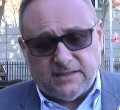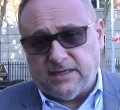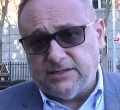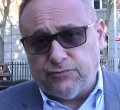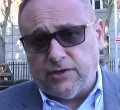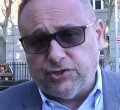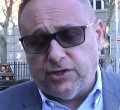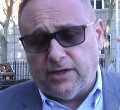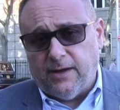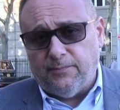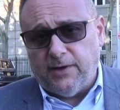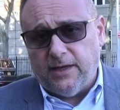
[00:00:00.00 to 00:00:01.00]
construction
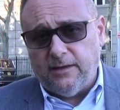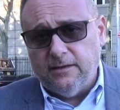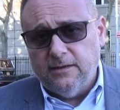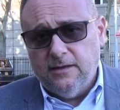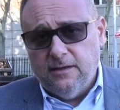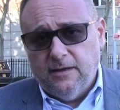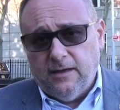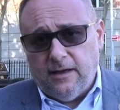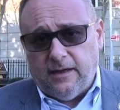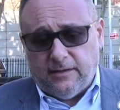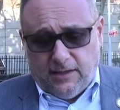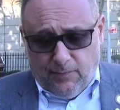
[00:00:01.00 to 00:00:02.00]
company,
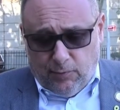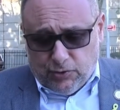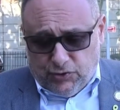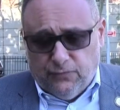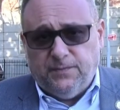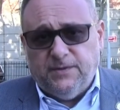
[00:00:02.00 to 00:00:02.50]
and he bought two